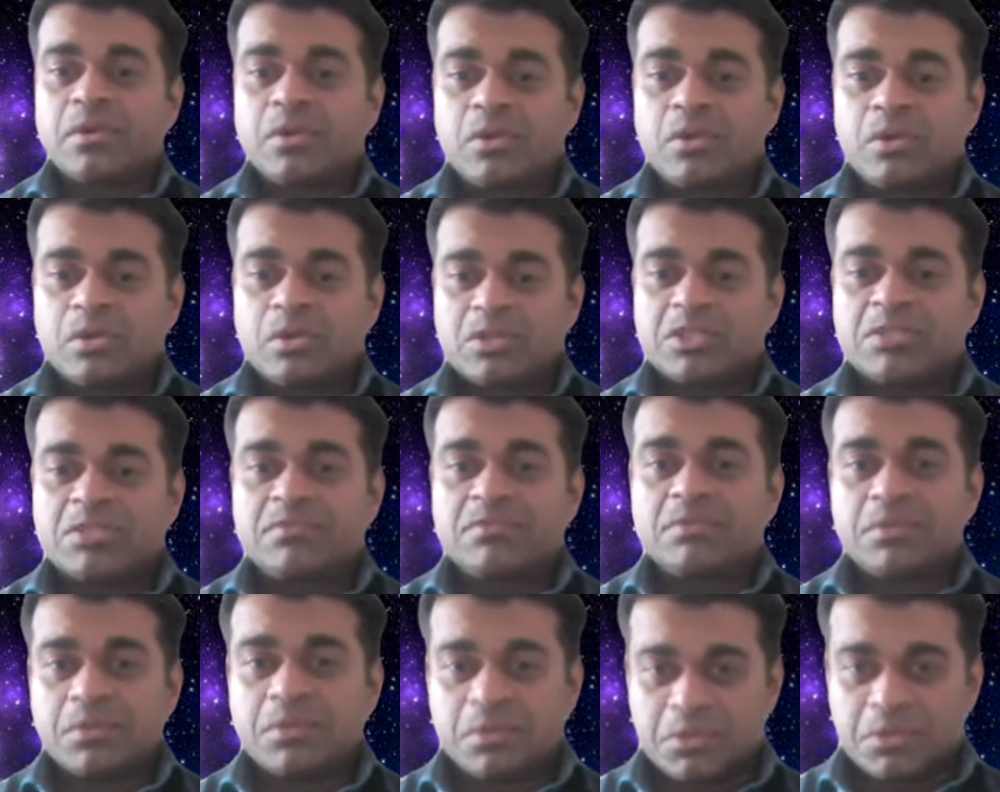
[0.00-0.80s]
COSH,
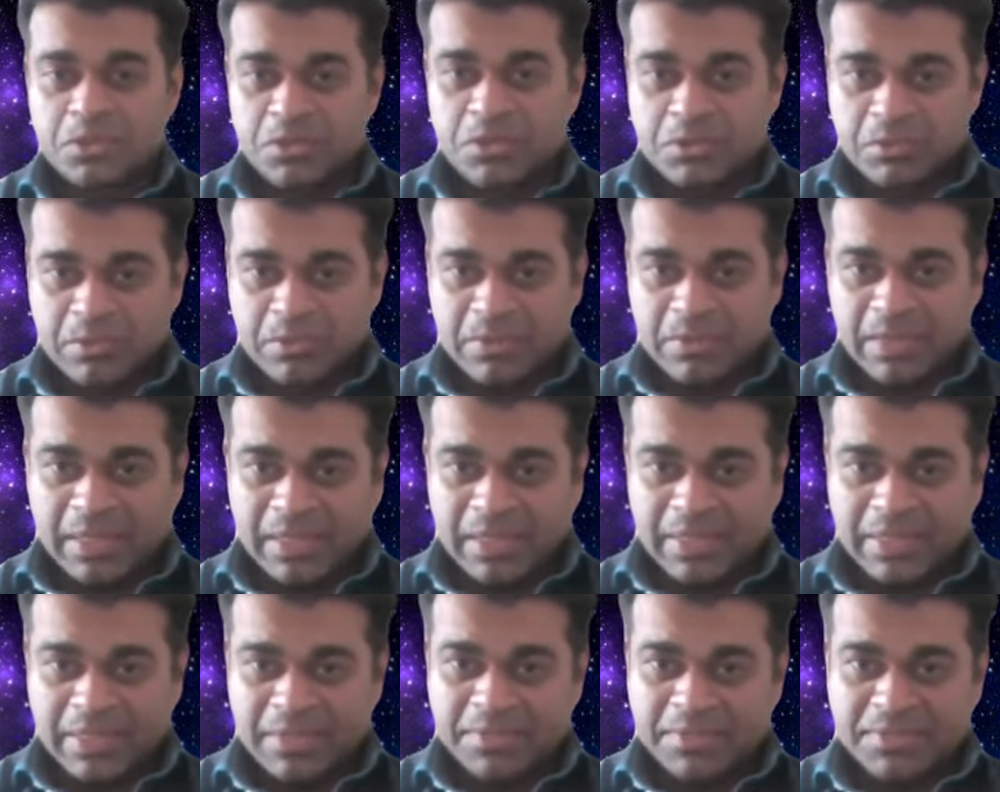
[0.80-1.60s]
if you're not sure what
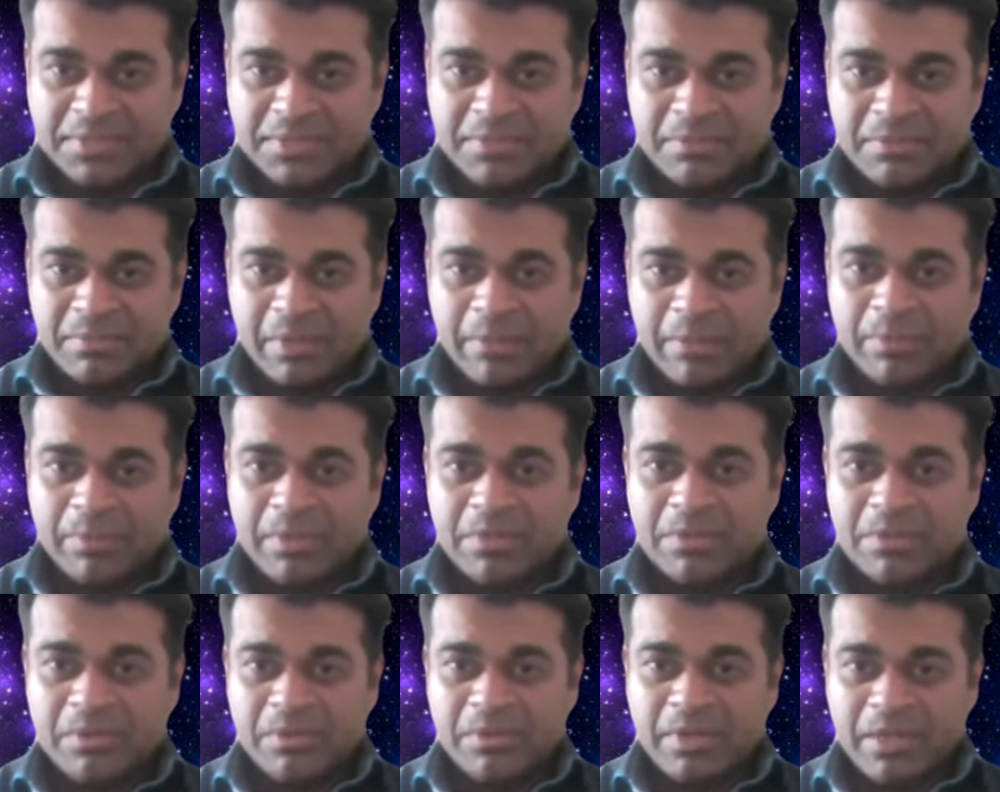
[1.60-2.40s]
that is, maybe
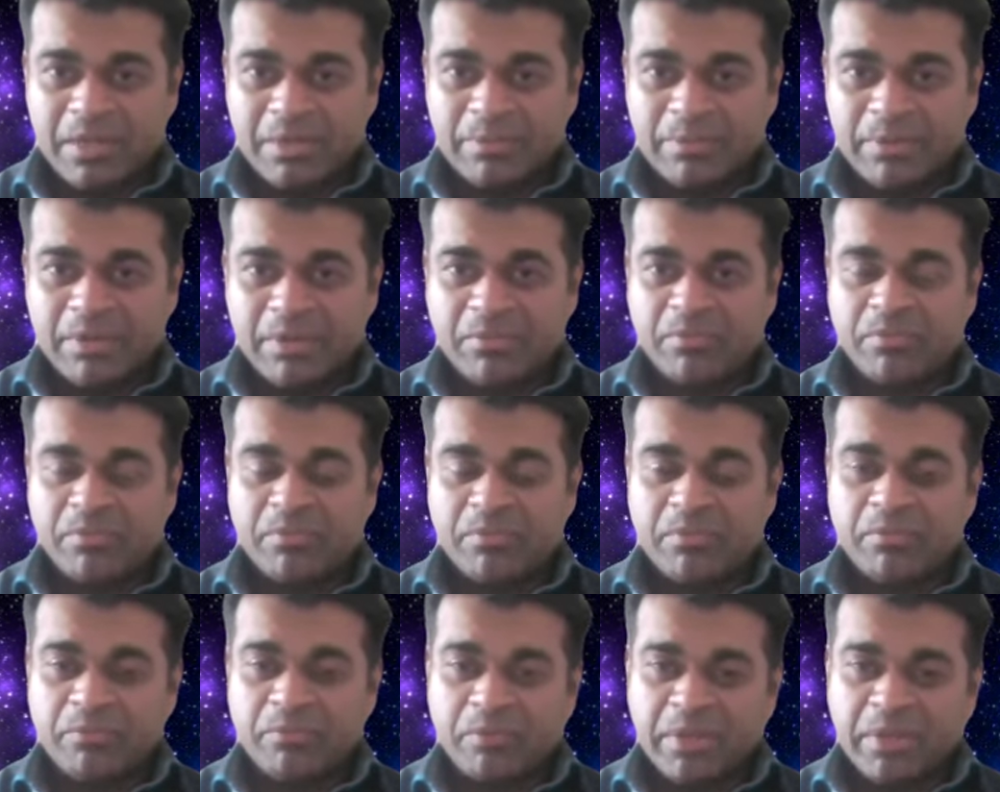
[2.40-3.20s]
do a little bit of
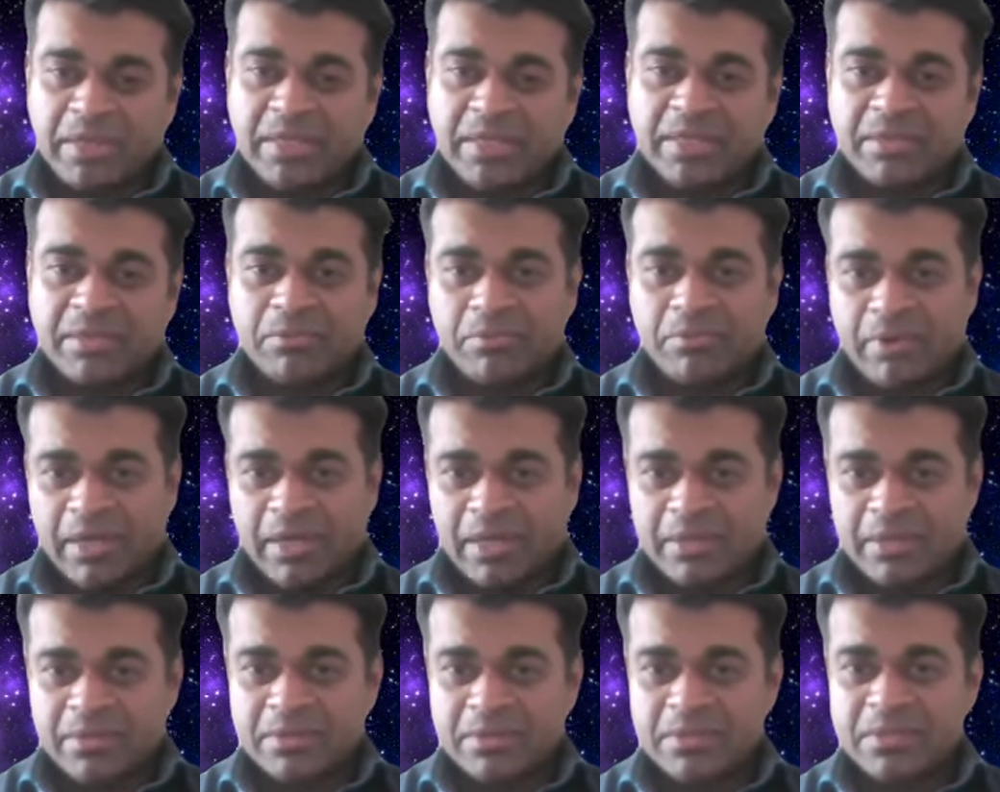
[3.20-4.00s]
reading
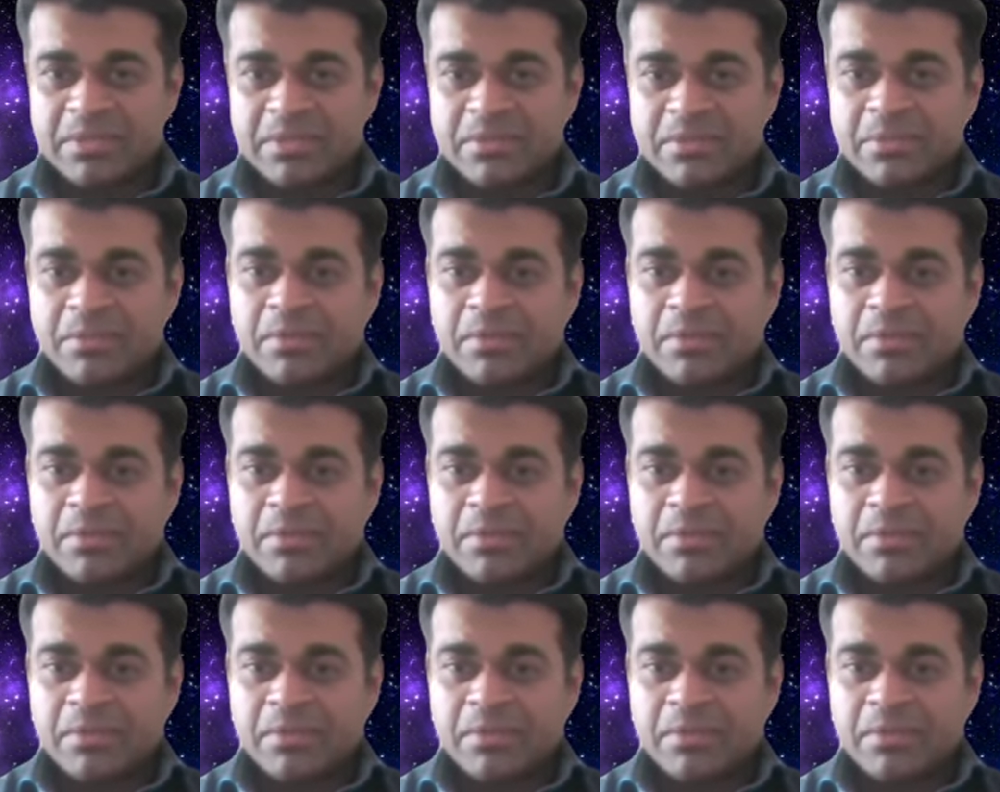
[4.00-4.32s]
around.